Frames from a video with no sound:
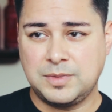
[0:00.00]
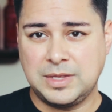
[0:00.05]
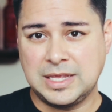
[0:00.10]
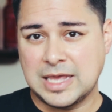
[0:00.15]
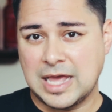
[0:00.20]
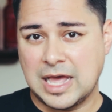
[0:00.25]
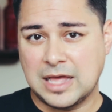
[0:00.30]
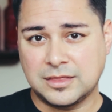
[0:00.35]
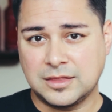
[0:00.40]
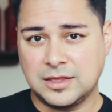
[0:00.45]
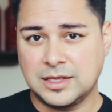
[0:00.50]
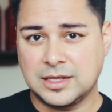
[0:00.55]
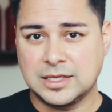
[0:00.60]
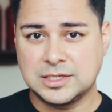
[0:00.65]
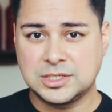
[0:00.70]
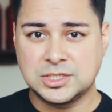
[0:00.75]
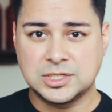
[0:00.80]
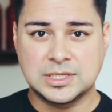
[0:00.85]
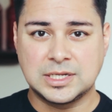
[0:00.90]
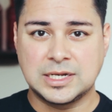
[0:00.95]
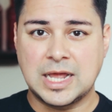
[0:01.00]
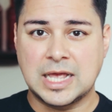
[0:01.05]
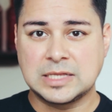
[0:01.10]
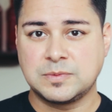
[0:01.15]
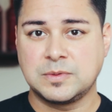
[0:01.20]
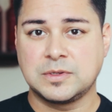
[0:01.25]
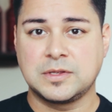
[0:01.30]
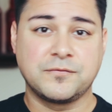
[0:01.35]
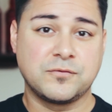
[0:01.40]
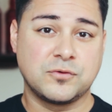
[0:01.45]
being Catholic is just an
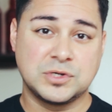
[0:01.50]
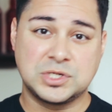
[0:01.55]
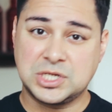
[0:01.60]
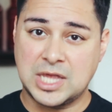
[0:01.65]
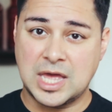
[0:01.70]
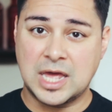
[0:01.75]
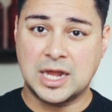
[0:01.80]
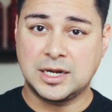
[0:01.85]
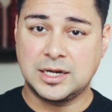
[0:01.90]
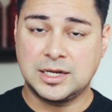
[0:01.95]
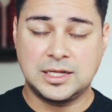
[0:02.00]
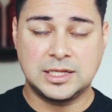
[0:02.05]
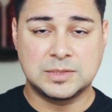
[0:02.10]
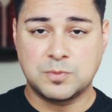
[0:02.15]
aspect of Christianity.